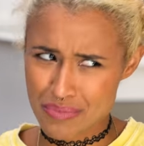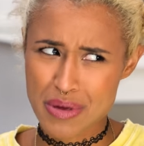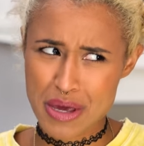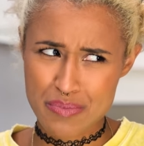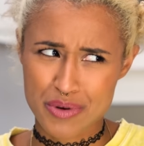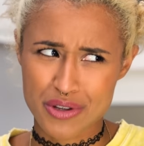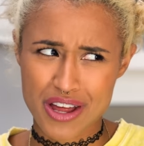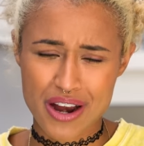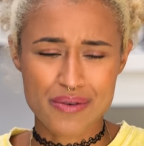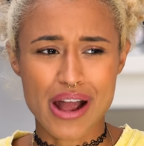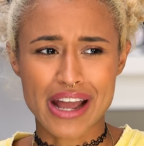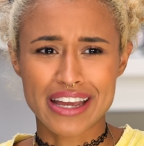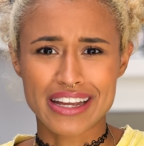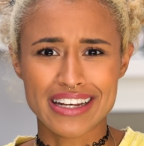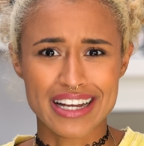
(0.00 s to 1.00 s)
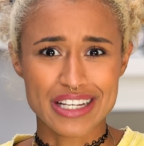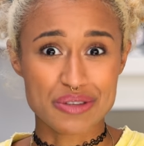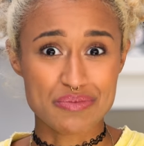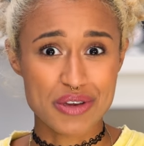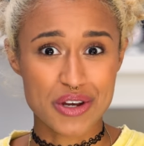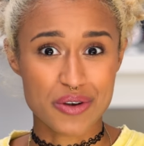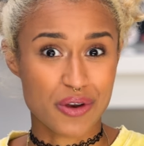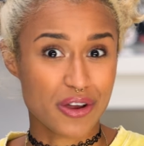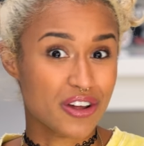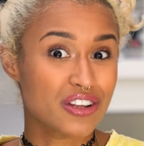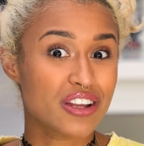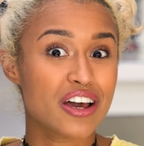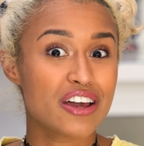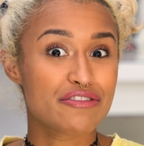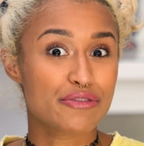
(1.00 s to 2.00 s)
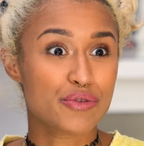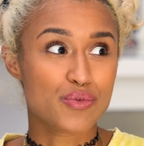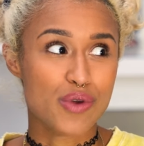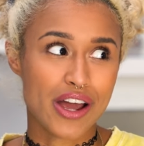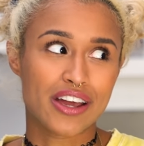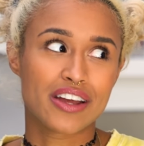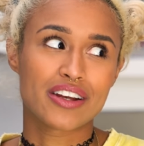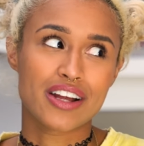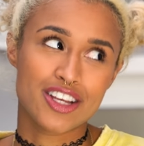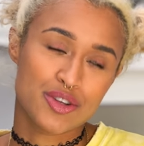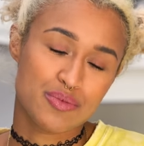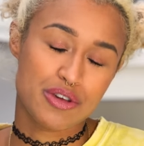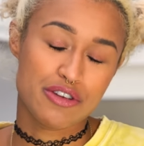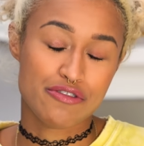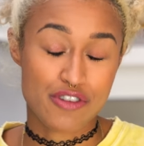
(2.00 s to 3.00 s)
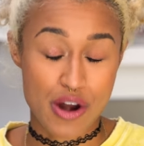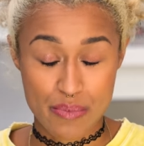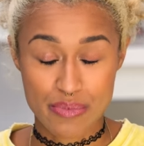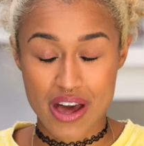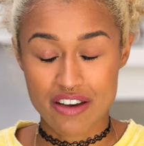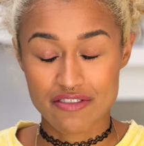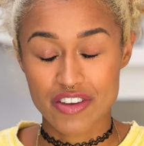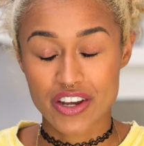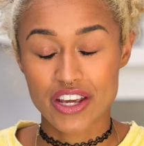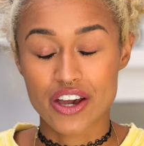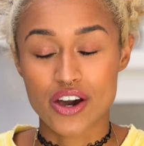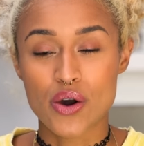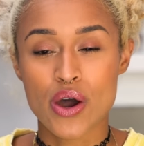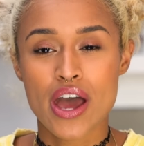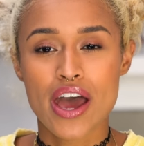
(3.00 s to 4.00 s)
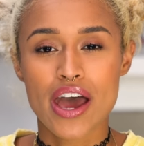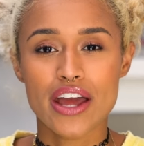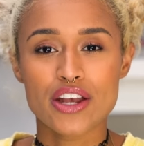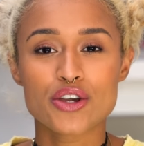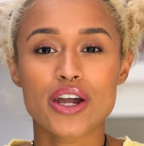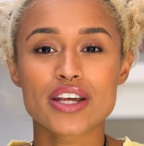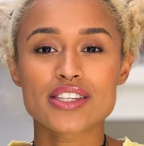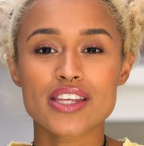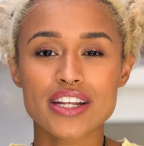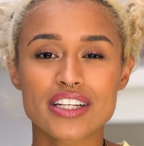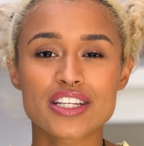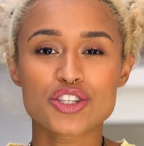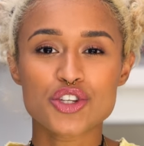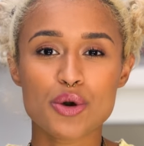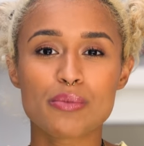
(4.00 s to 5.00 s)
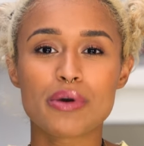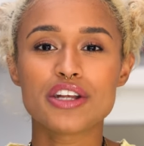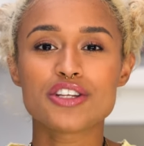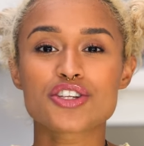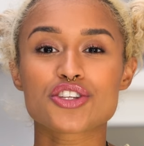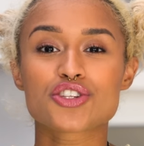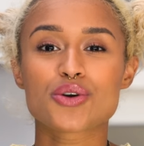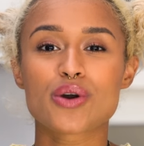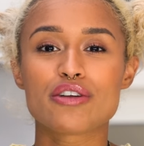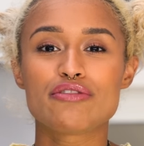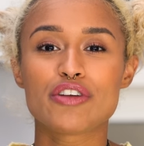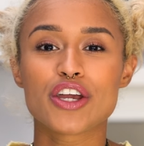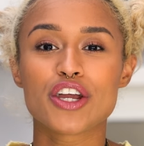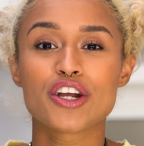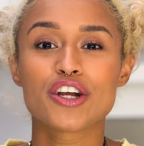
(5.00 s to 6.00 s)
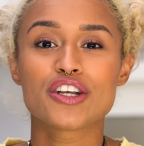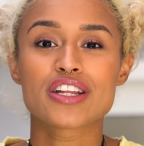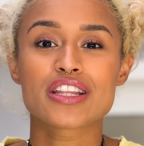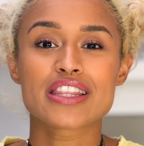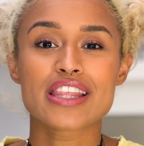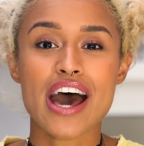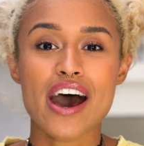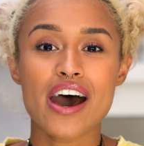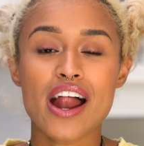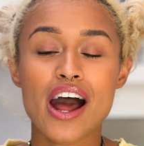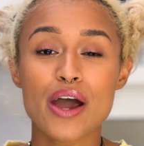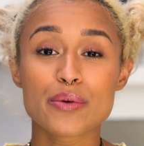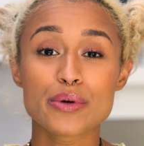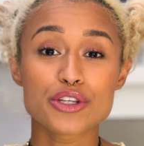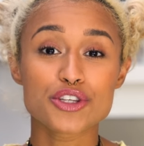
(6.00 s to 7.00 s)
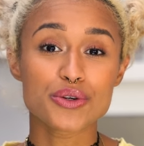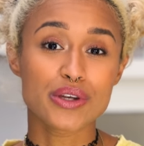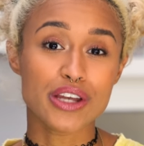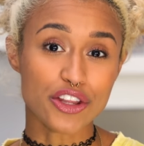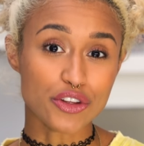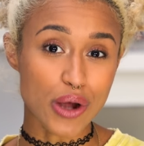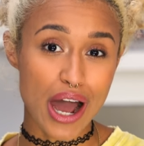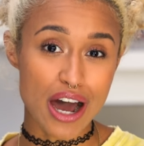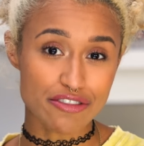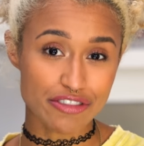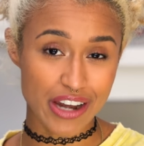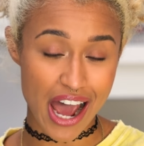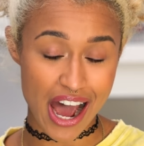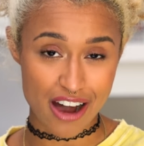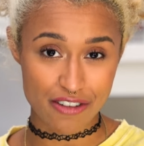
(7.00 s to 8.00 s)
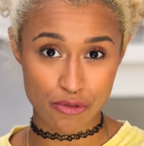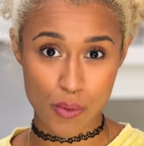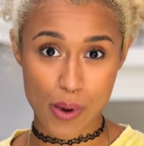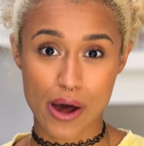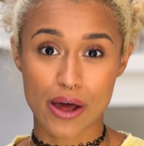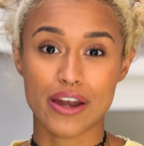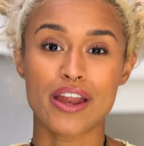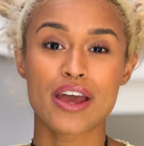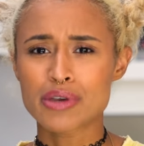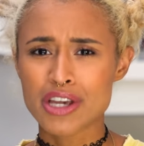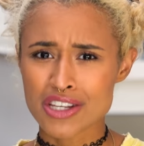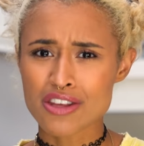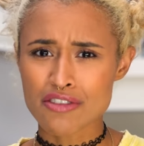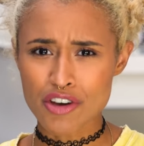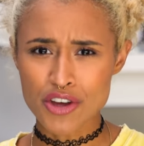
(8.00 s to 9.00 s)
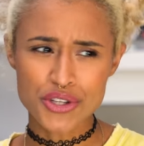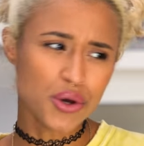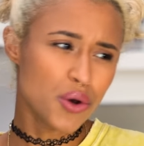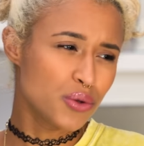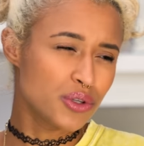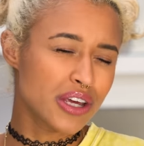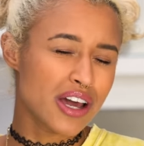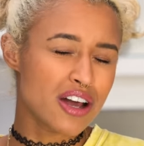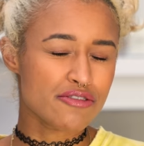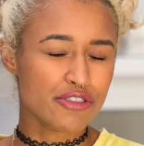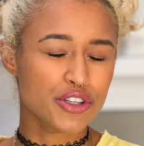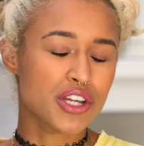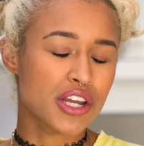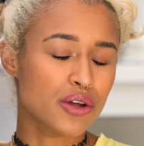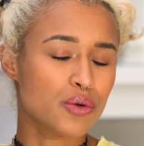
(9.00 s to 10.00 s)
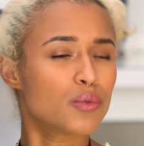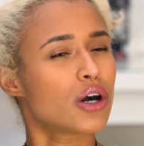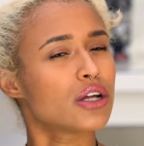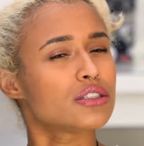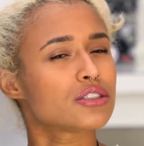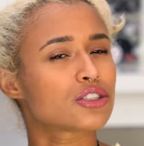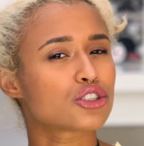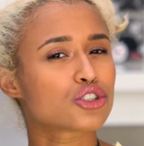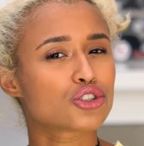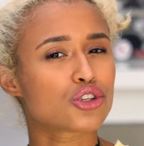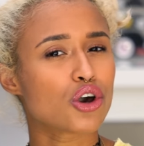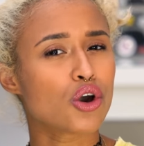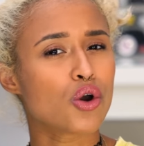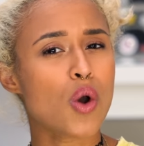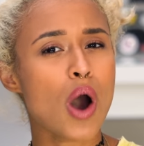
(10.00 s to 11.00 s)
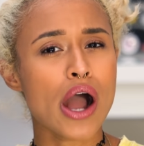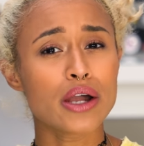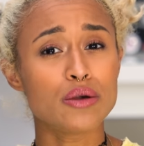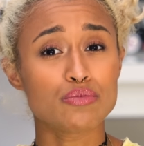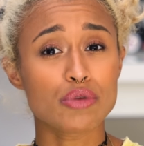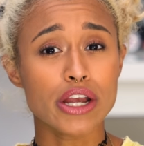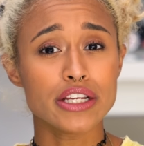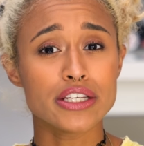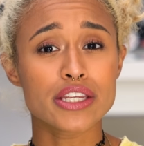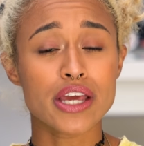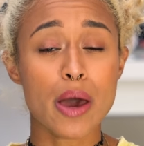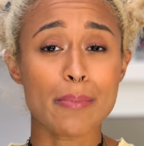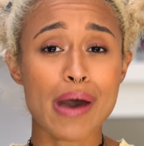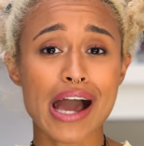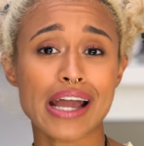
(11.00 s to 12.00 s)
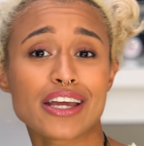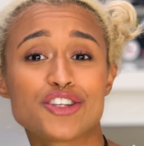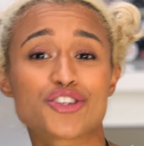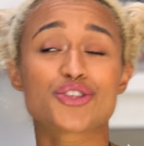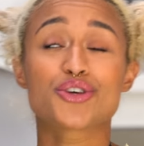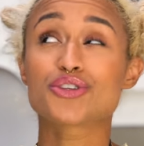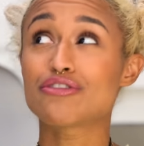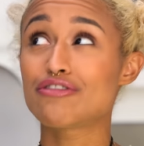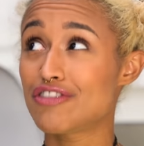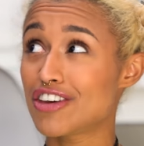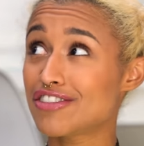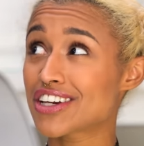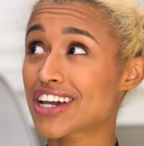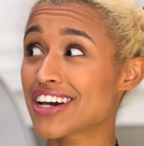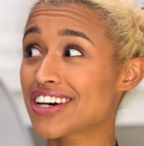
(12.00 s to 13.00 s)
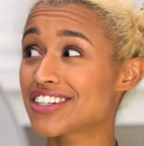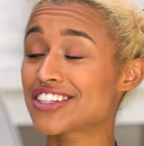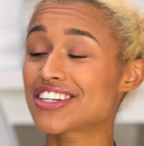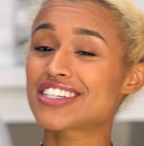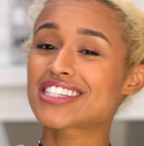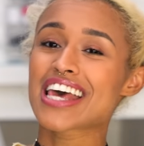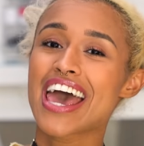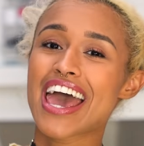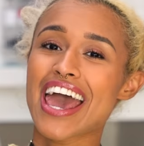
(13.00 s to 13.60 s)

the people that recognize me in real life recognize me from that video, and you guys liked it so much, so I figured that I would do another half and half one, because I've also only ever done it once. So I'm ready to get back into those vivid colors